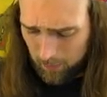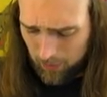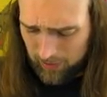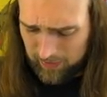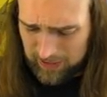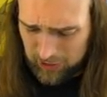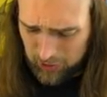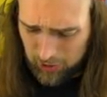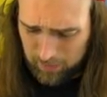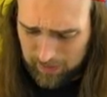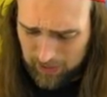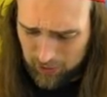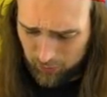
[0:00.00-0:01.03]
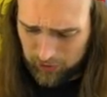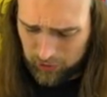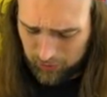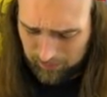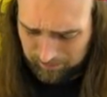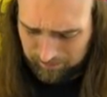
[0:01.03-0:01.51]
um, one of these could be a
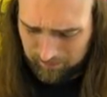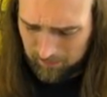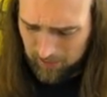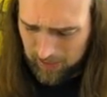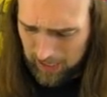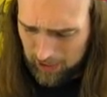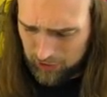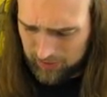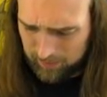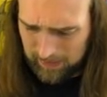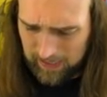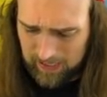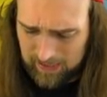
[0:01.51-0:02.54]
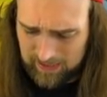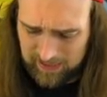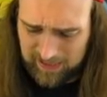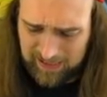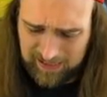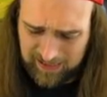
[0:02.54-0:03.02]
torrential uh, just
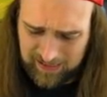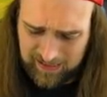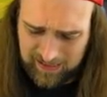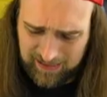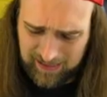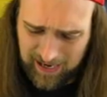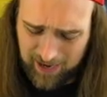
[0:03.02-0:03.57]
because uh,